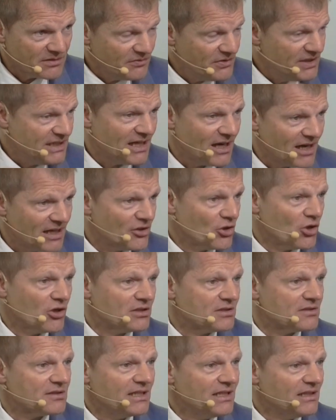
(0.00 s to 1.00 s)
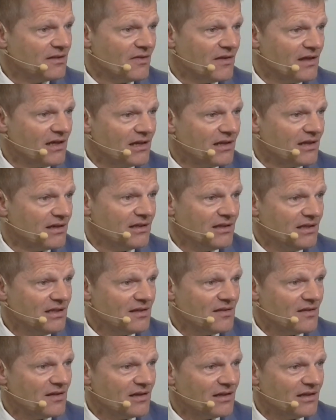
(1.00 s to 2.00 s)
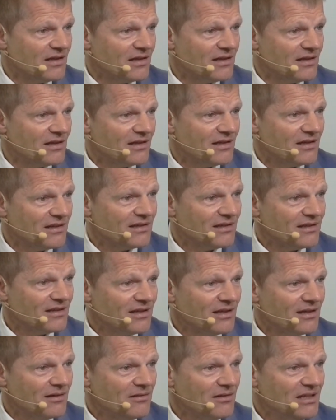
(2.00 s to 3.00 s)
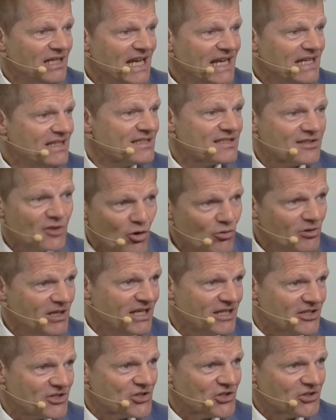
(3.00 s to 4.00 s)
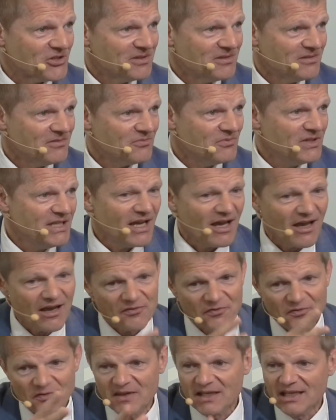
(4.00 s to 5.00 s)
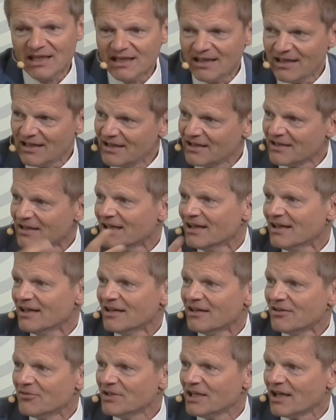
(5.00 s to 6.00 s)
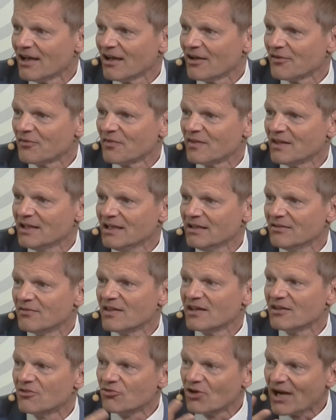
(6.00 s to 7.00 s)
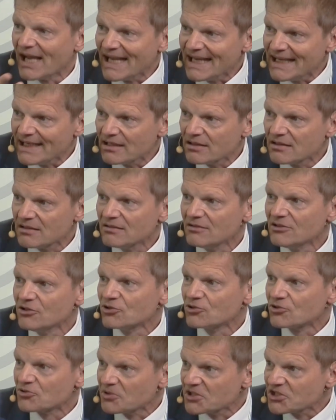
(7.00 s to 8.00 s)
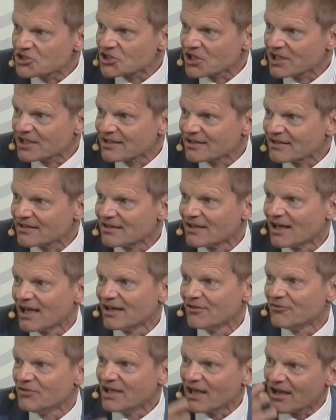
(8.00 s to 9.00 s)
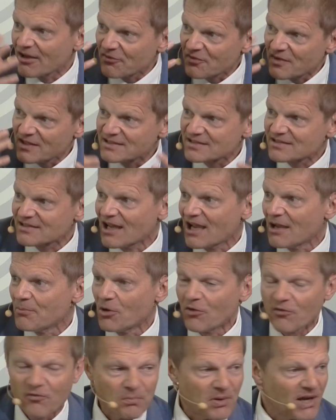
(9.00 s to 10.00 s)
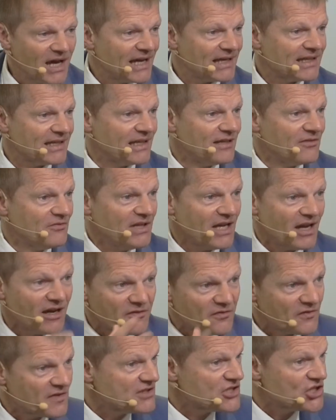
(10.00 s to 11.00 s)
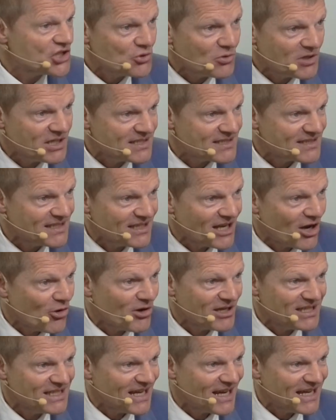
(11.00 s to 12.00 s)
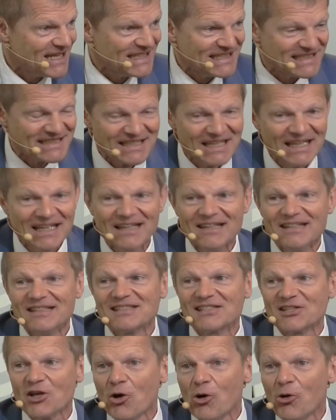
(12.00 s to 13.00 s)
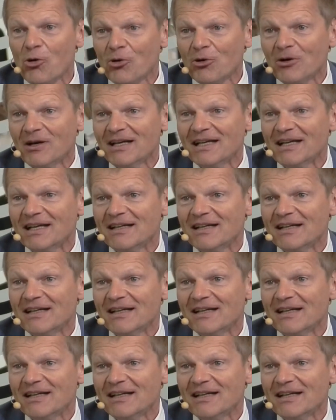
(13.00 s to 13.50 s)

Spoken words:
we are not in the late Stone Age. We have the grain nutrition, and we have this type of plaque, and we have the sugars in our diet. So